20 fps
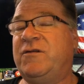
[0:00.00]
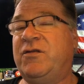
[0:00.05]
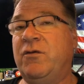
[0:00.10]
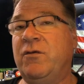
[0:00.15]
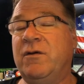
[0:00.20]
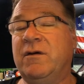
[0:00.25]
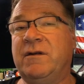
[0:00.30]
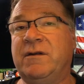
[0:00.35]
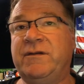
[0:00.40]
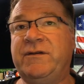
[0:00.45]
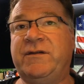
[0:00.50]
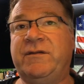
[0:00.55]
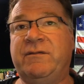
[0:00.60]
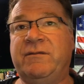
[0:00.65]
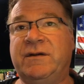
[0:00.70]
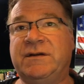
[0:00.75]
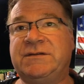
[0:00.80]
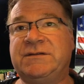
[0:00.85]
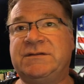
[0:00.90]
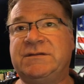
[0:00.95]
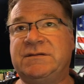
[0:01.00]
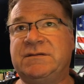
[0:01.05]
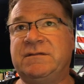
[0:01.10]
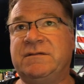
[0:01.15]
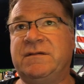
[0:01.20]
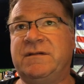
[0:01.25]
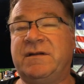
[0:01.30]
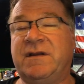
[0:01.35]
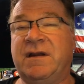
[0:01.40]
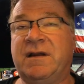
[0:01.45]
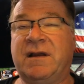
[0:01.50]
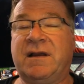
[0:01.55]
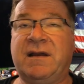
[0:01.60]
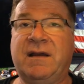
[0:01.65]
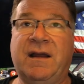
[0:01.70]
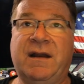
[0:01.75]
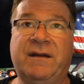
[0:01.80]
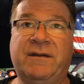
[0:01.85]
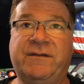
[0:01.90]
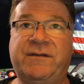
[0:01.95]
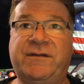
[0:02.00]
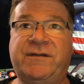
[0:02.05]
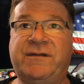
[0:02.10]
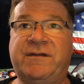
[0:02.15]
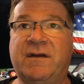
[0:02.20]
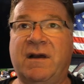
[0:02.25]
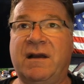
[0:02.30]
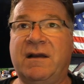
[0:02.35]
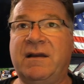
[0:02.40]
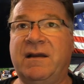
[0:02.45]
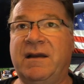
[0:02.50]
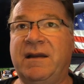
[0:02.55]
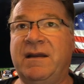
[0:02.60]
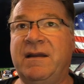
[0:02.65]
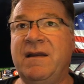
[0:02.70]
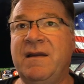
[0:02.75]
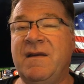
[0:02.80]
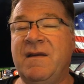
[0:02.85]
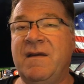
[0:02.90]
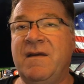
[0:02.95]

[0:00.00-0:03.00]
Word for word: tools, which is going to kind of suck. I,